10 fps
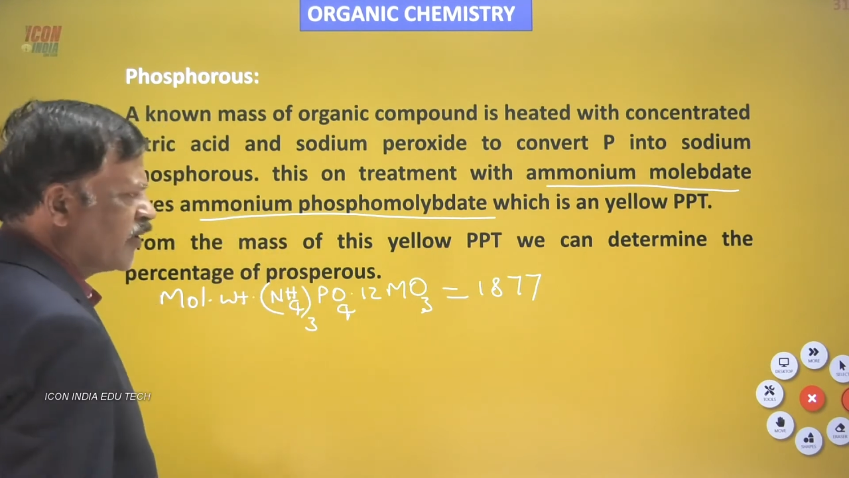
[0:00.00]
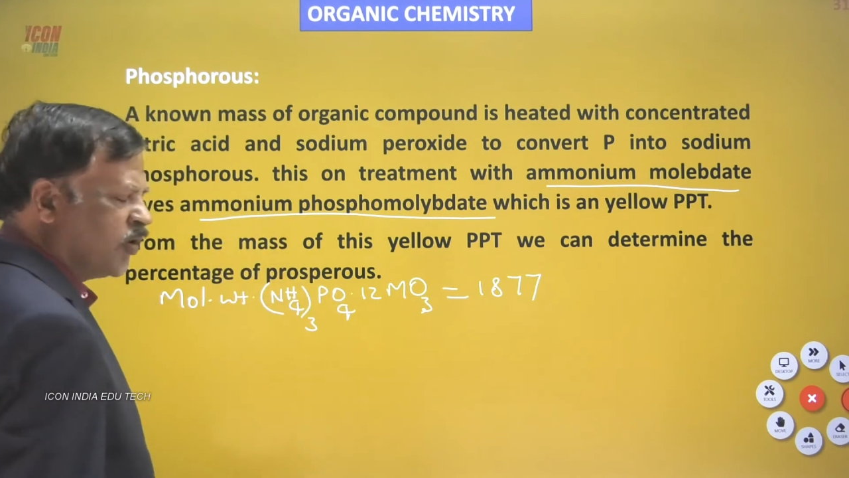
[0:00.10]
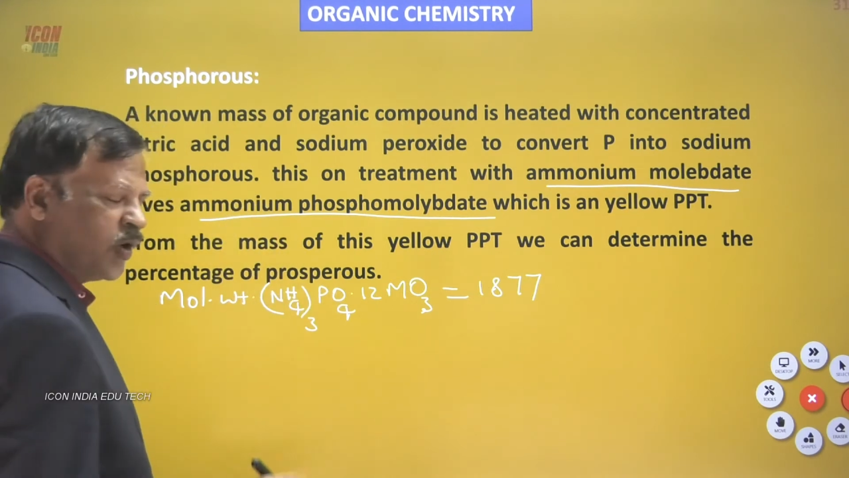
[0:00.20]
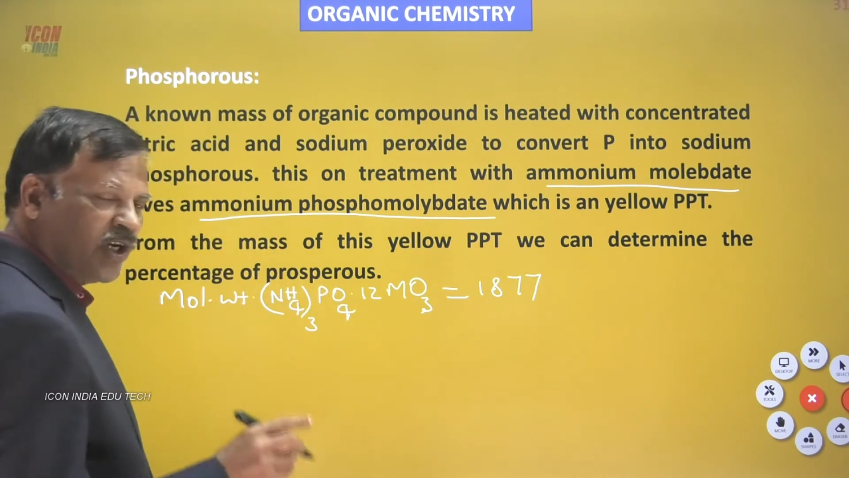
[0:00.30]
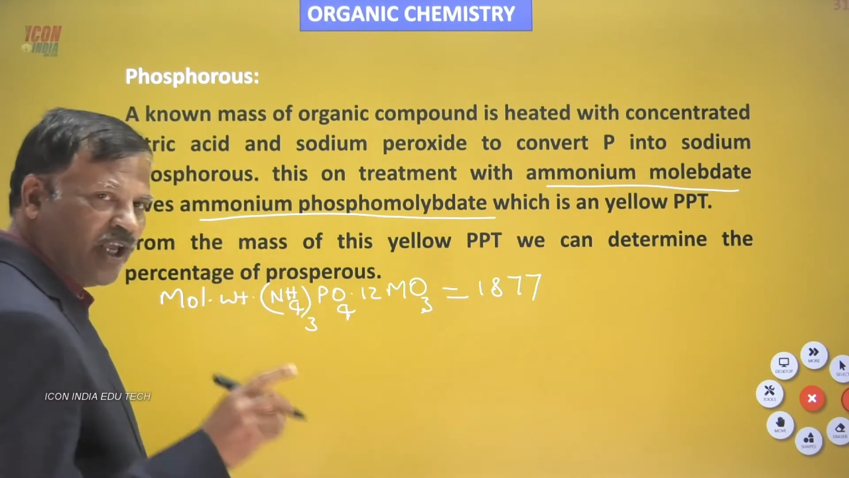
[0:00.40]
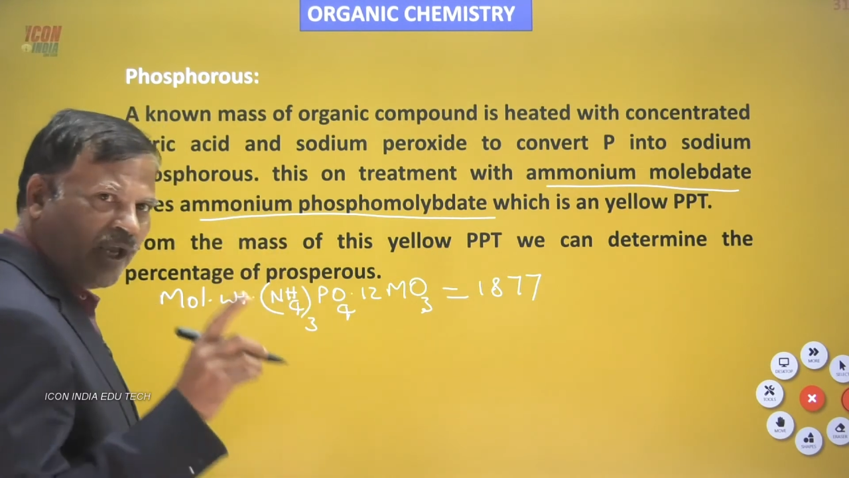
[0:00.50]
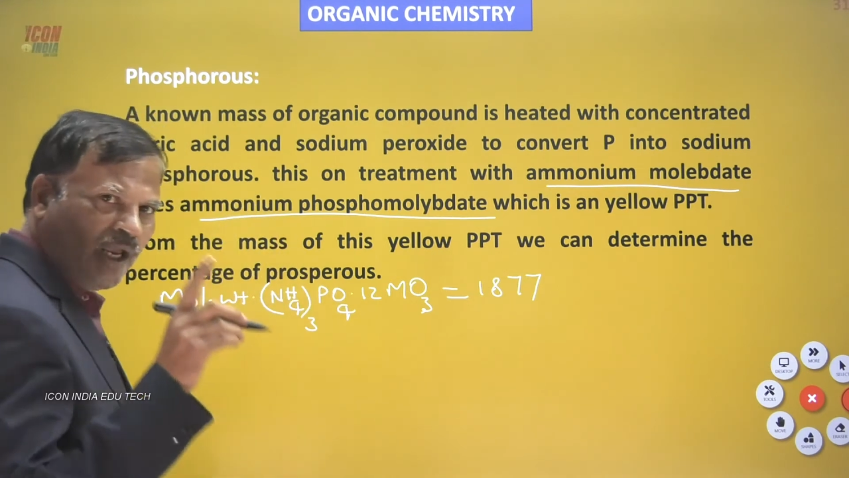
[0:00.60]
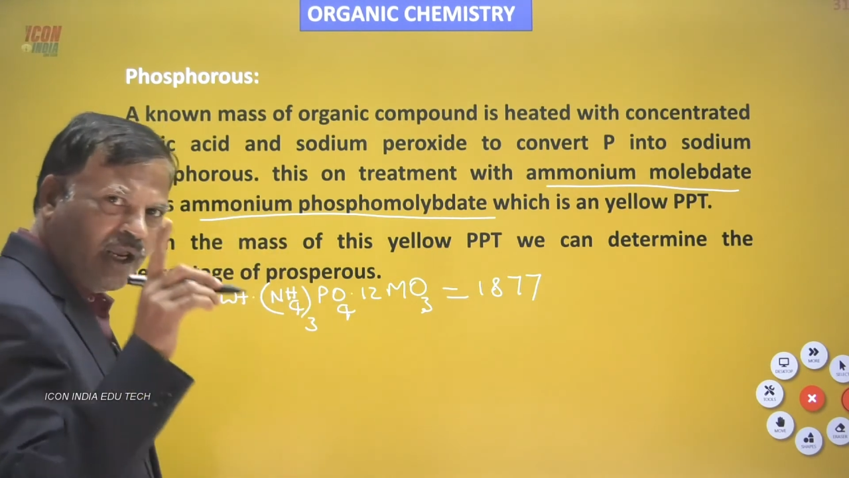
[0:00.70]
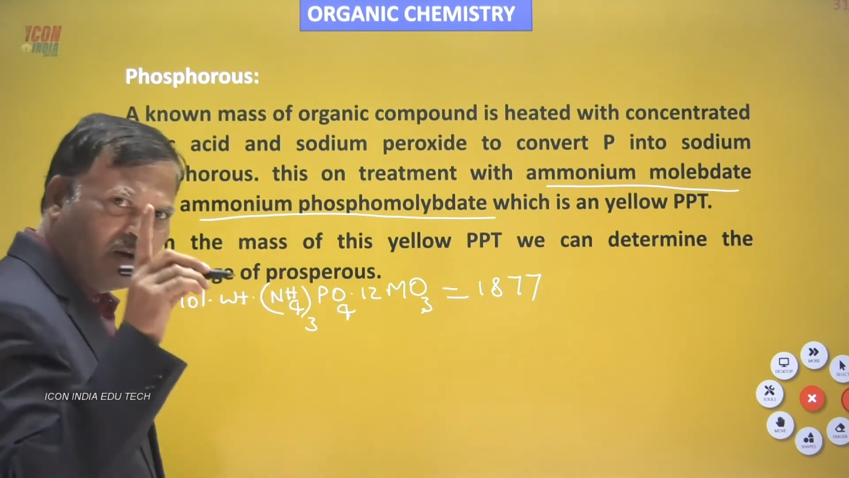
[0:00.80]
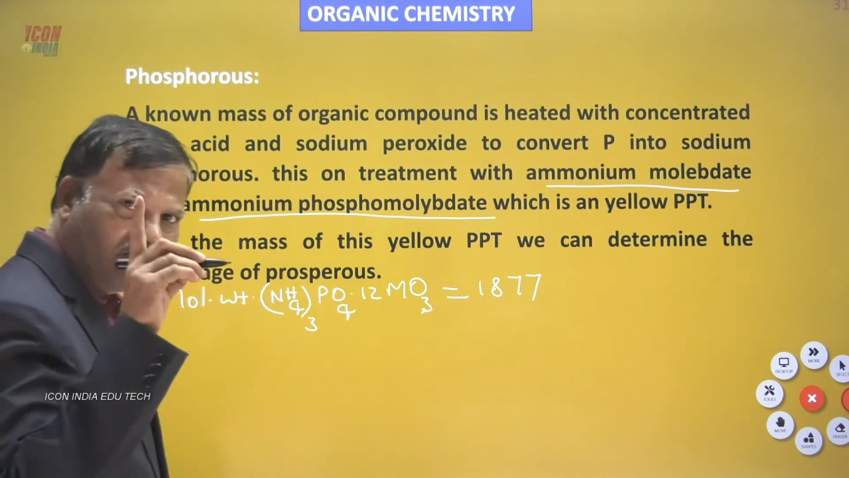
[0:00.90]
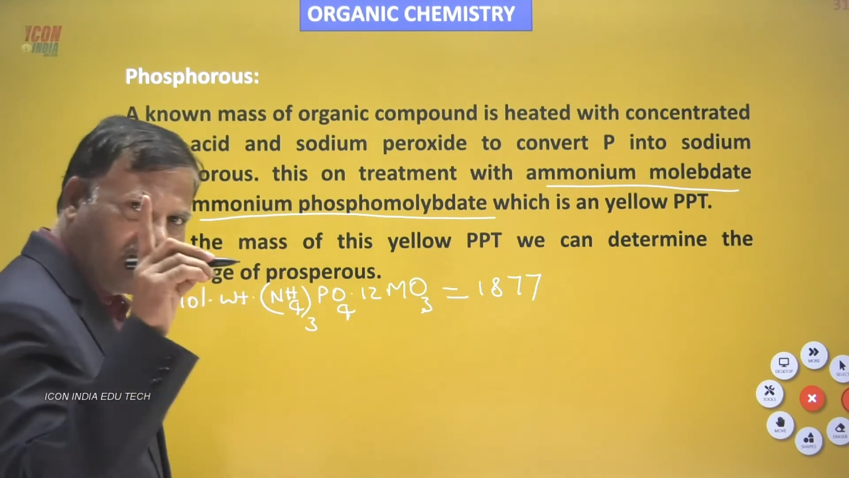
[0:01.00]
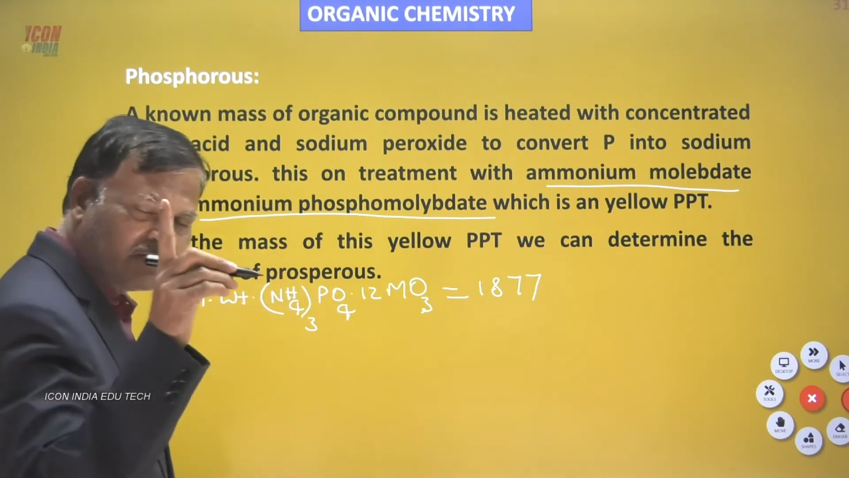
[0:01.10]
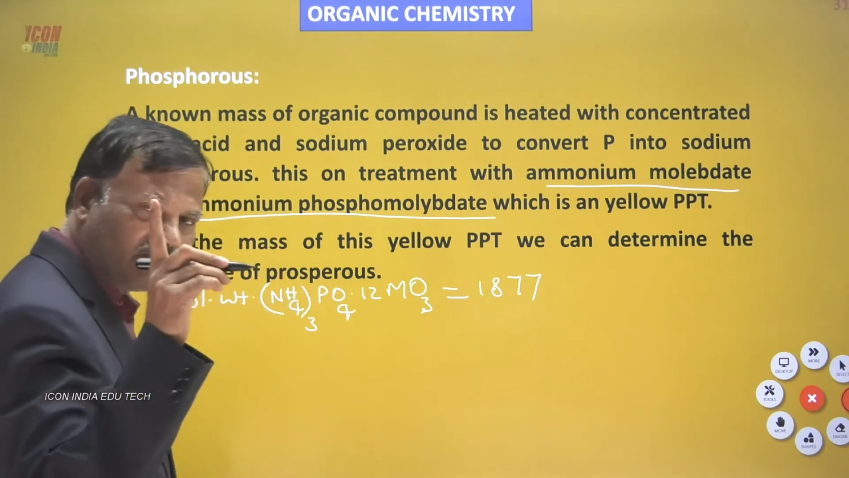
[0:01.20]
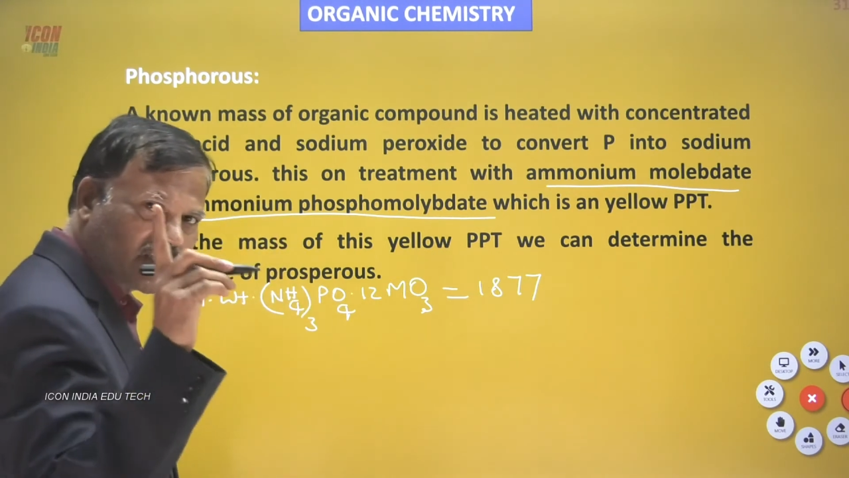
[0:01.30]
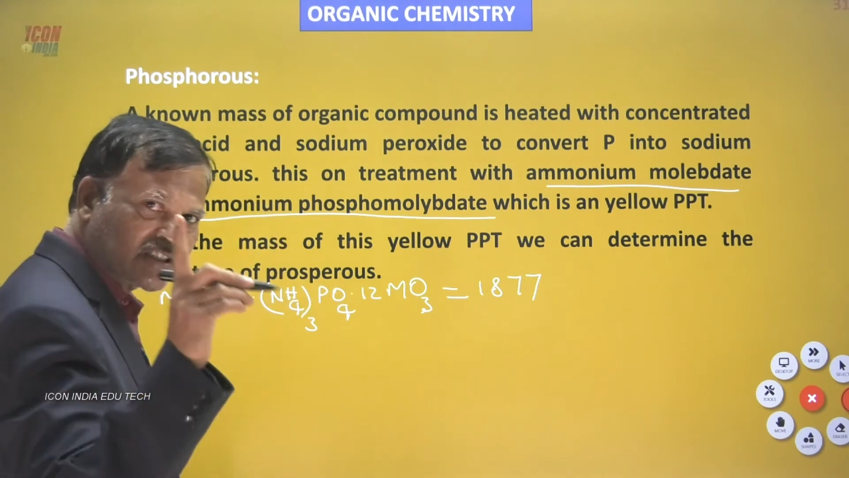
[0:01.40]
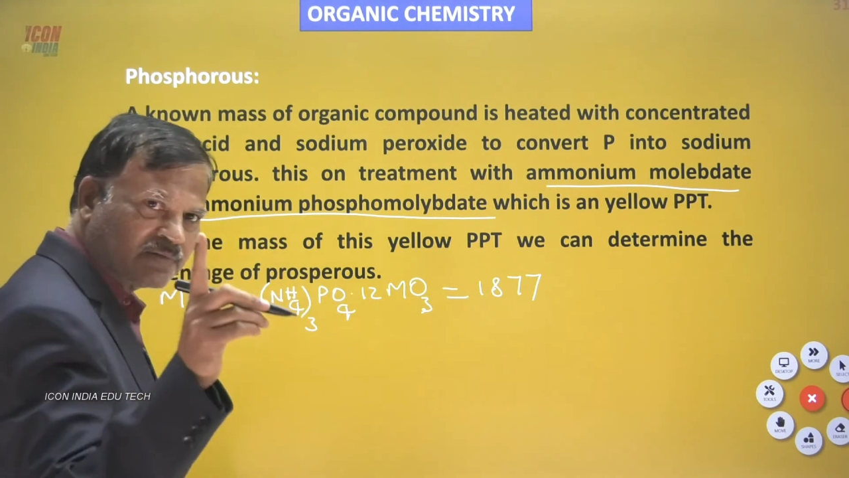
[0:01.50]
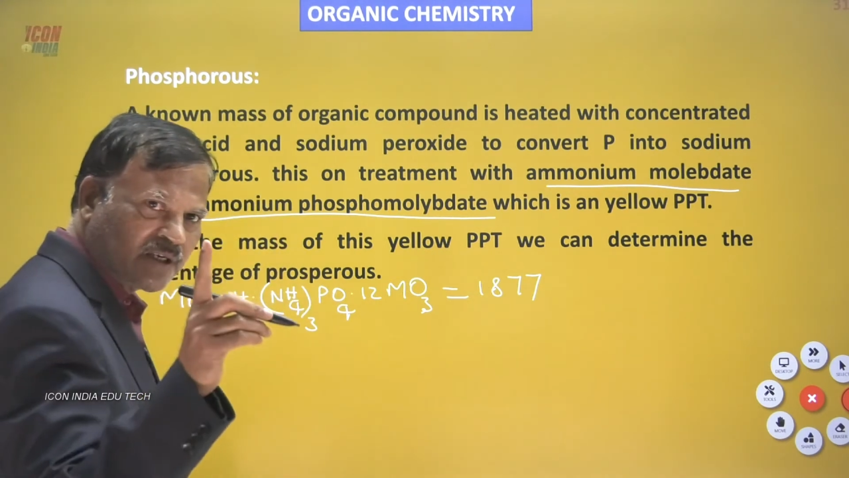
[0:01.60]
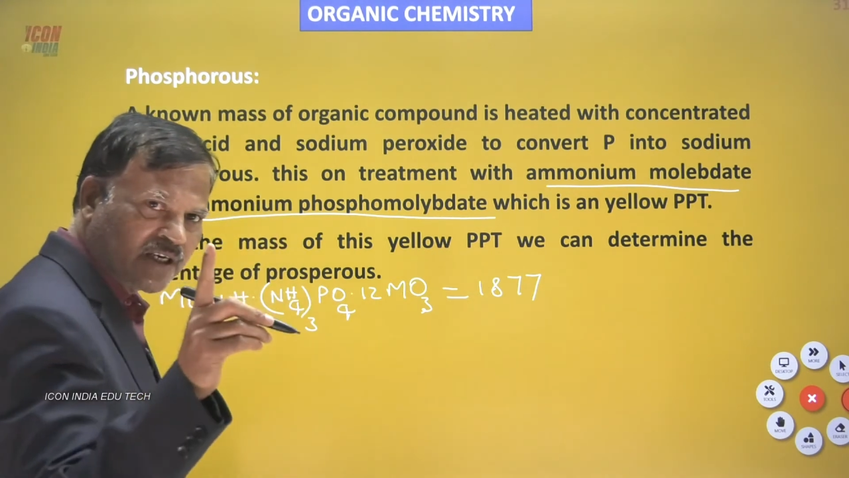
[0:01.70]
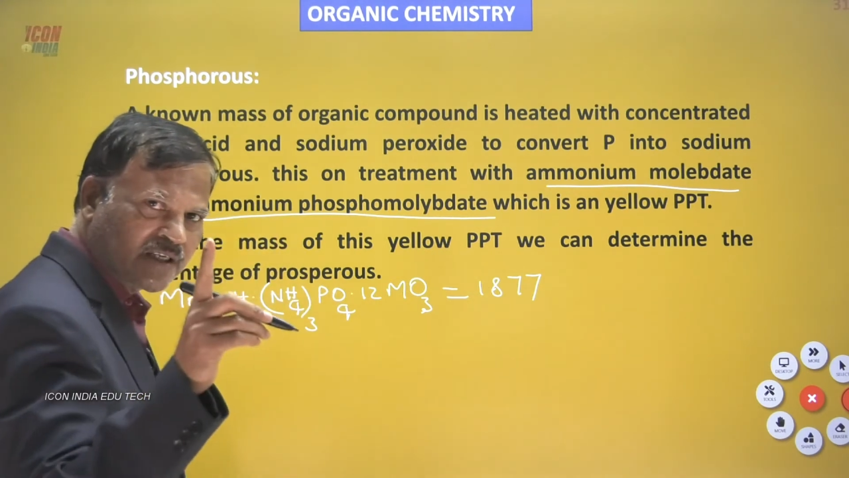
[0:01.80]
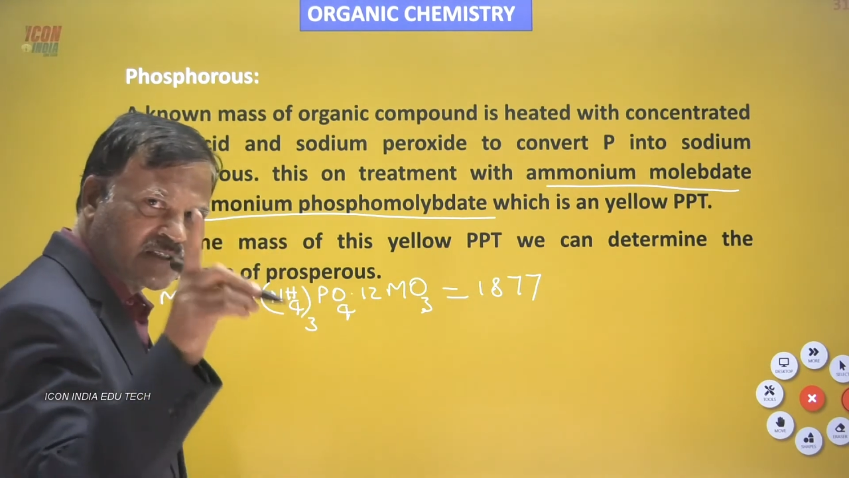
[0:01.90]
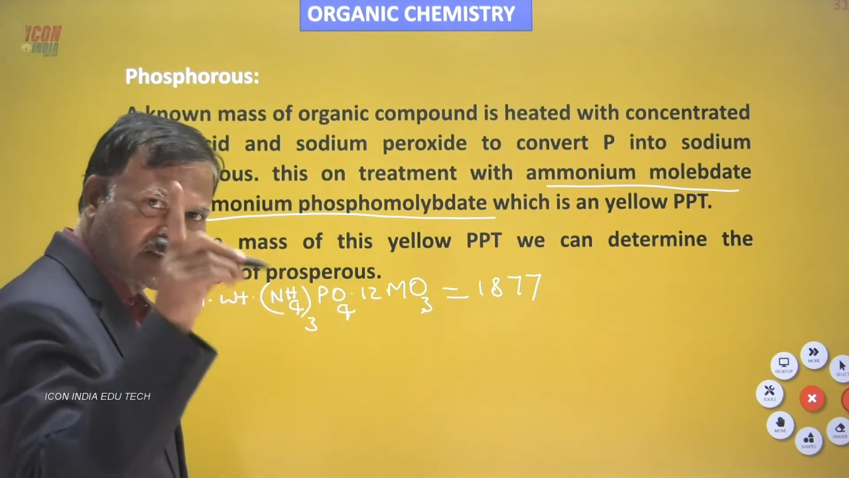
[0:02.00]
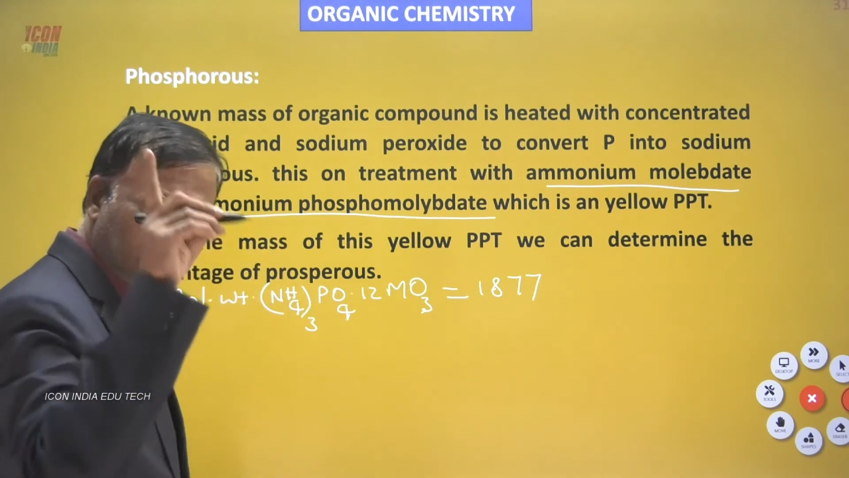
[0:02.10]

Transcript: Only one phosphorus,